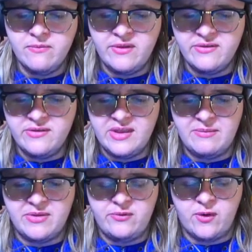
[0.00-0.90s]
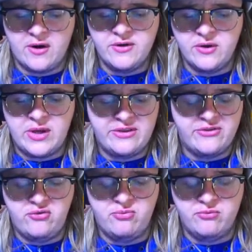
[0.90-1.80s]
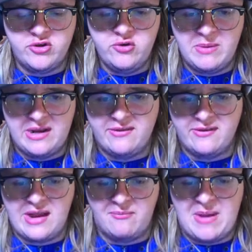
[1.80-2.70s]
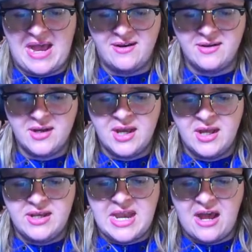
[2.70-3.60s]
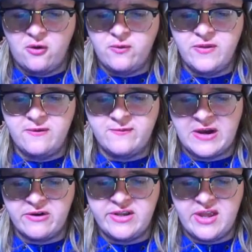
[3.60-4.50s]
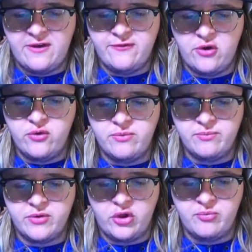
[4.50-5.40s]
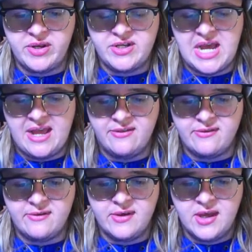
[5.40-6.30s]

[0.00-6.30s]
Doesn't seem too hard. Okay, two minutes is not bad. Now the very tough Totem Globin test.